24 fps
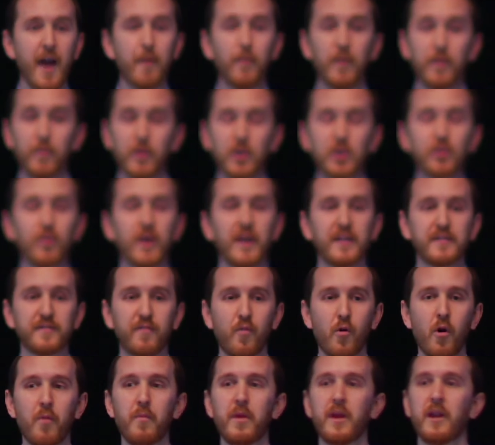and we would
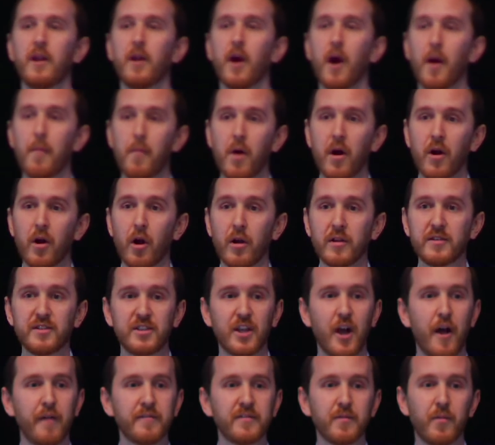transform it among
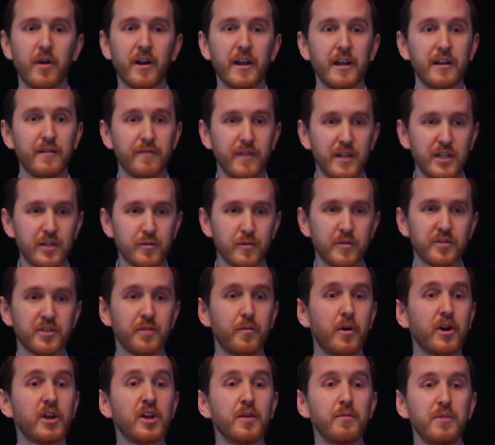ourselves, among
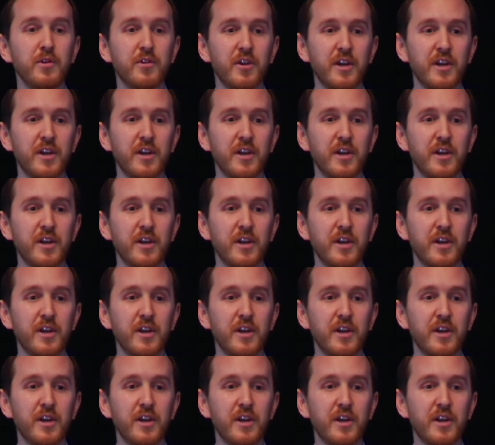individuals, among